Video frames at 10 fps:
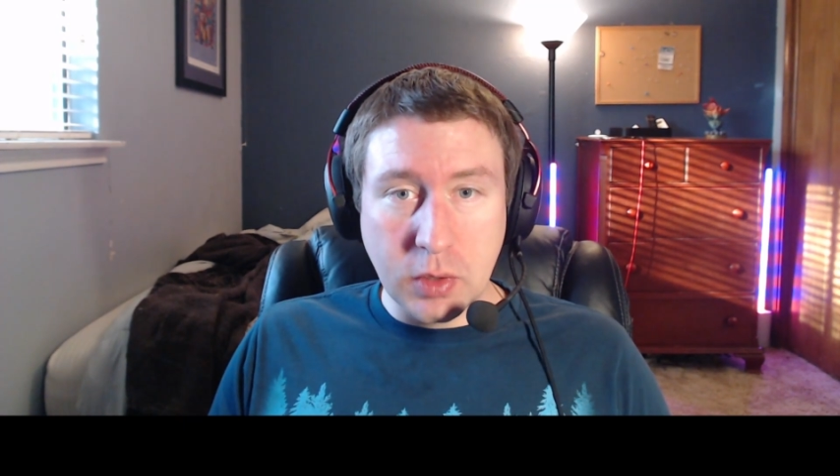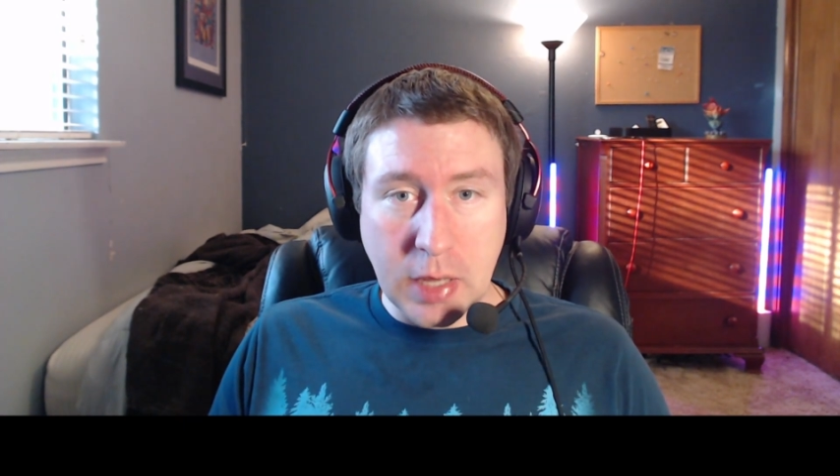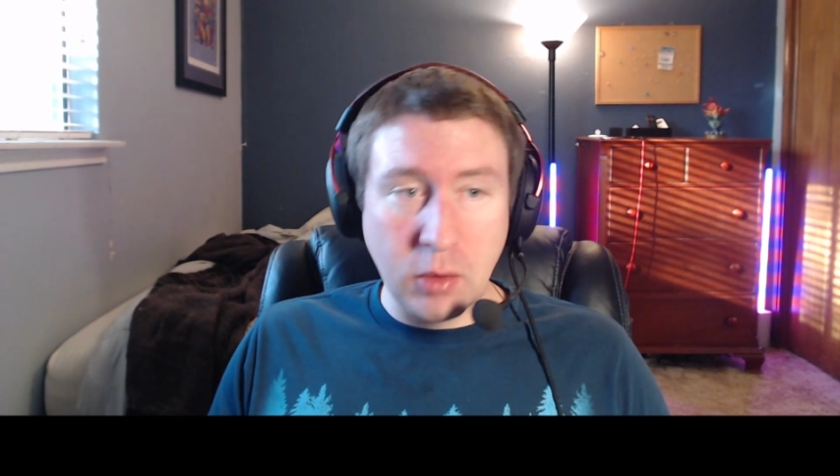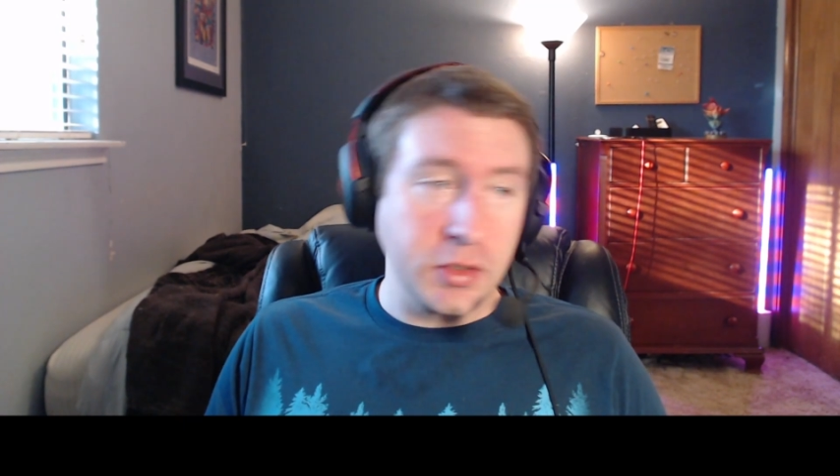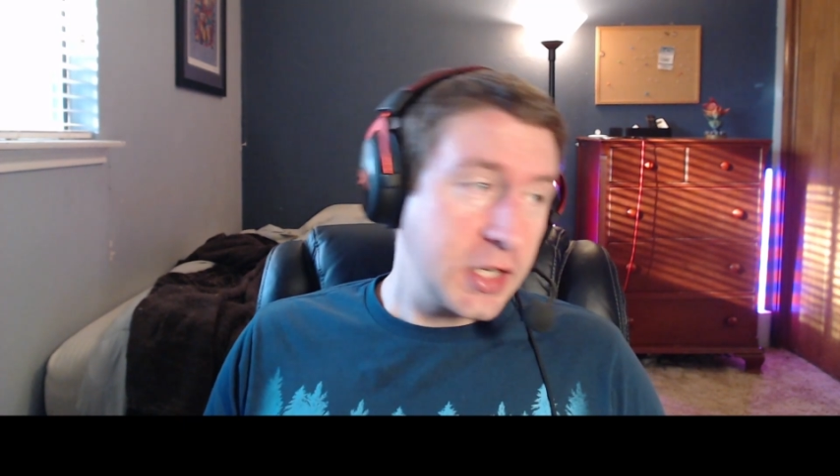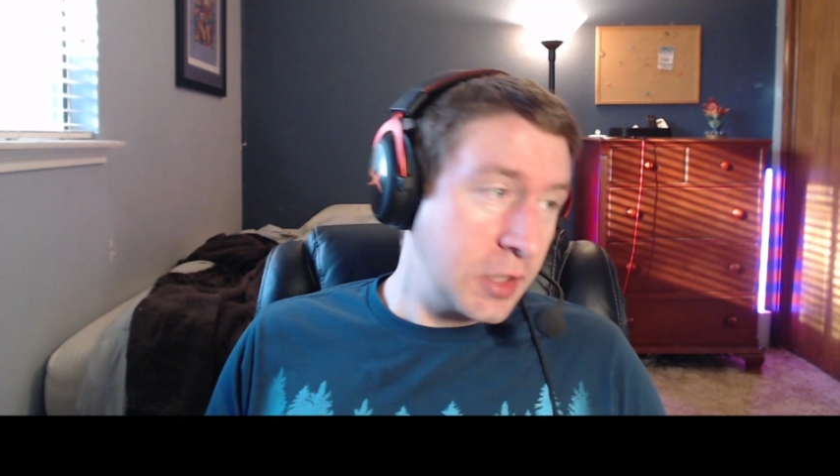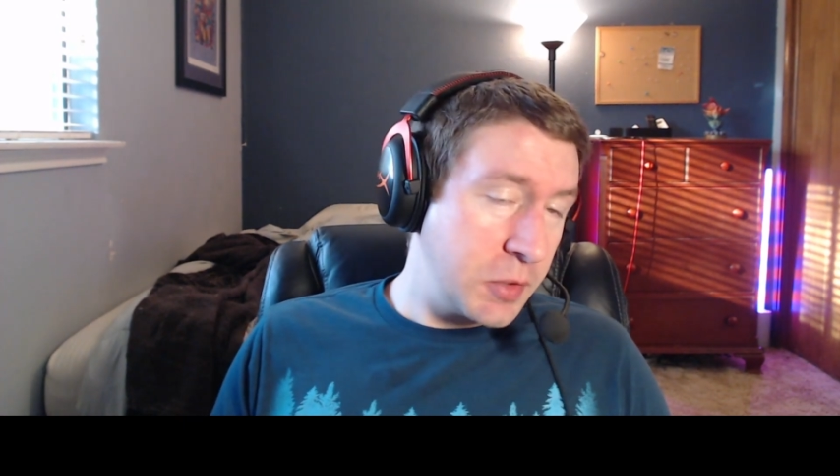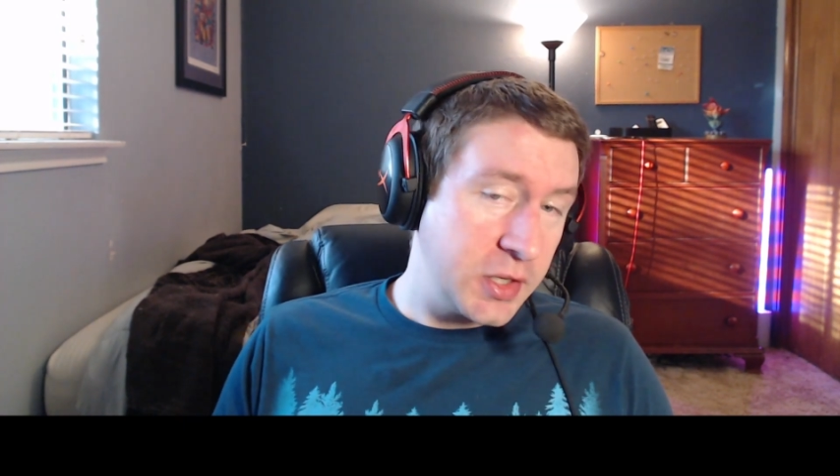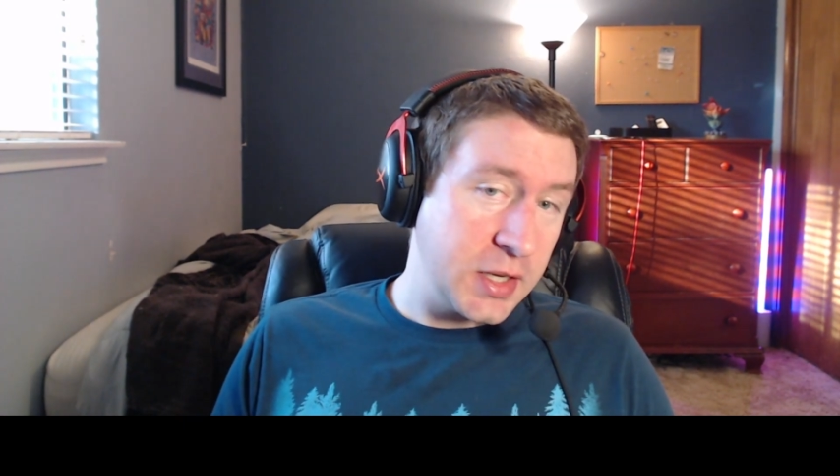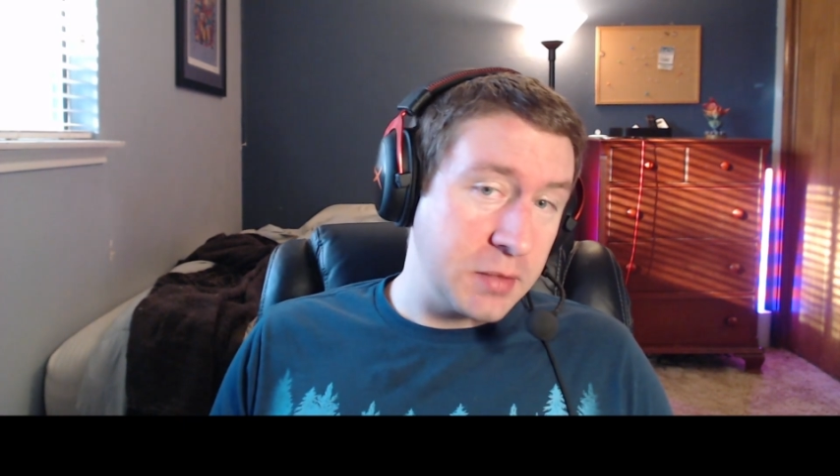how
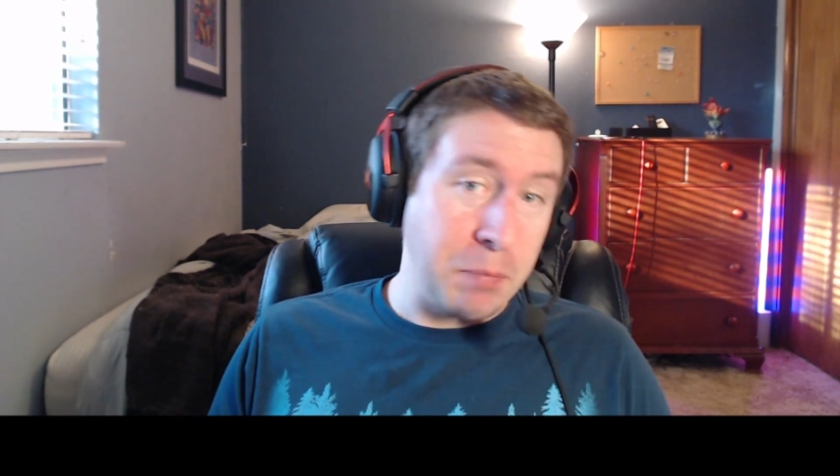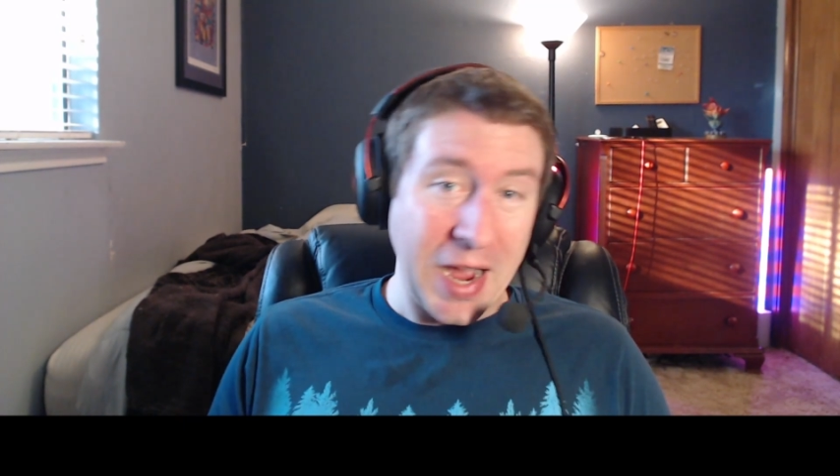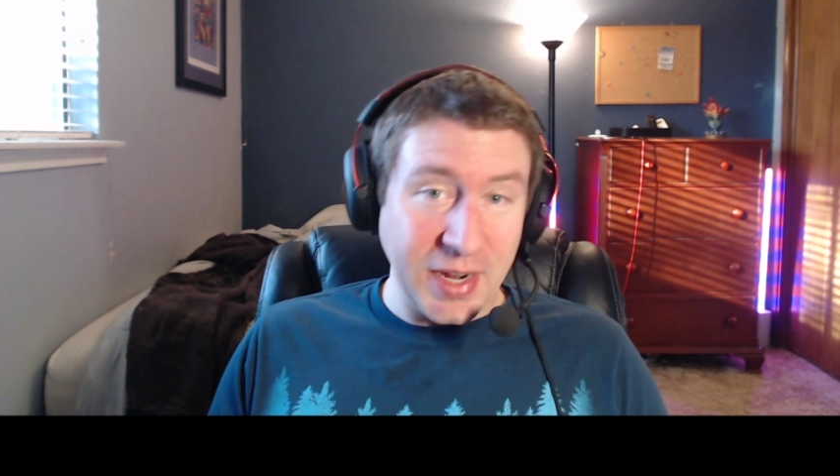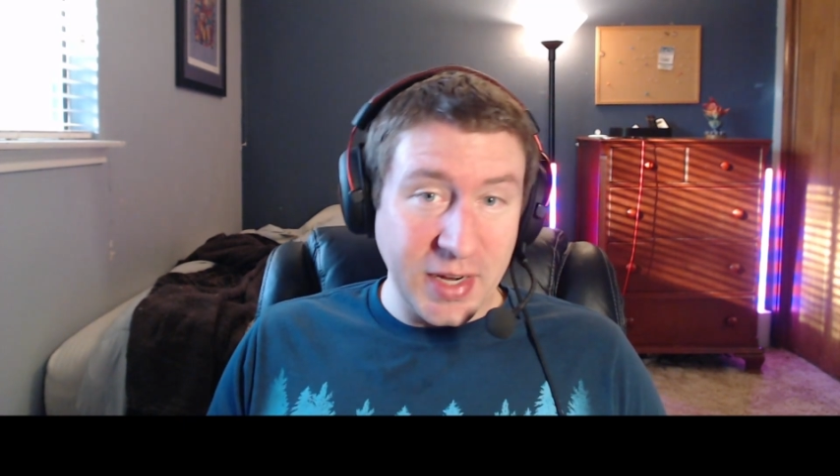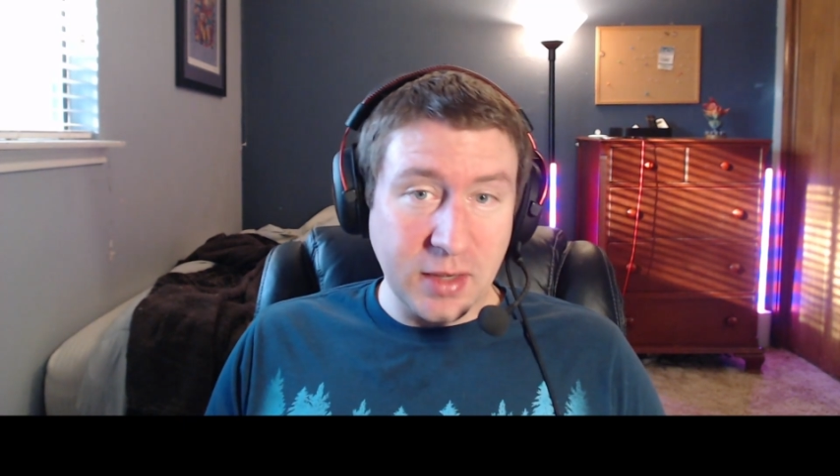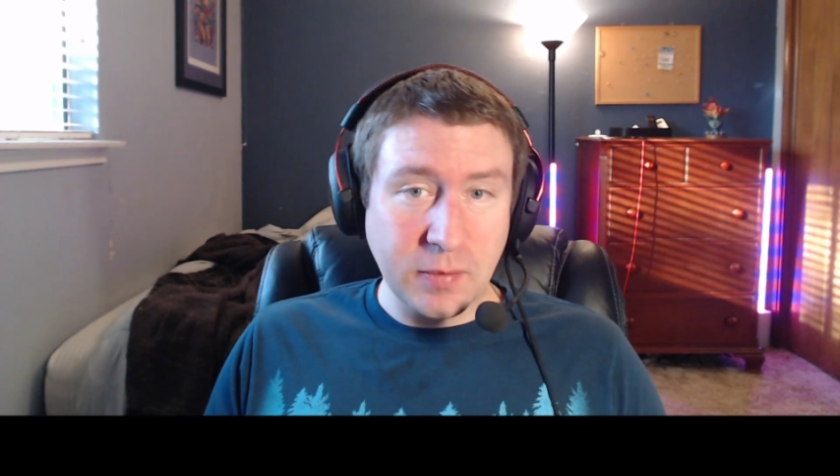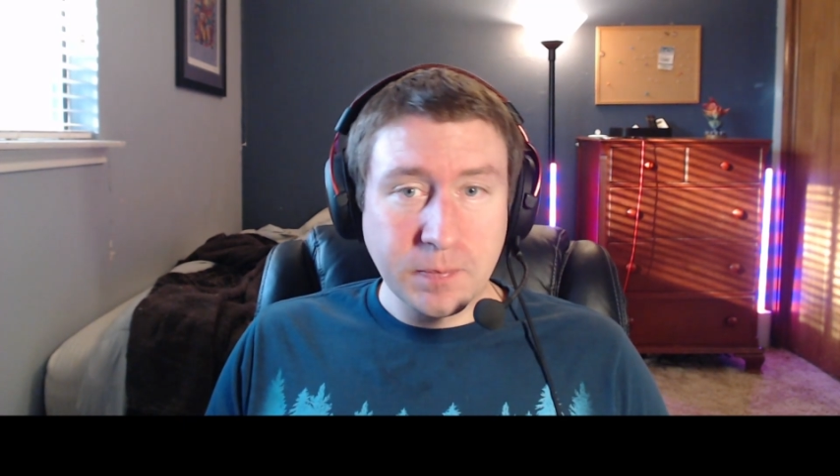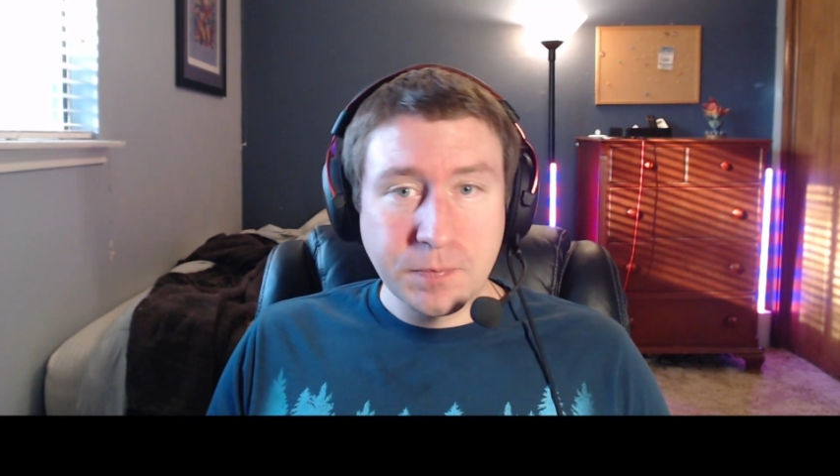Zigbee did binding.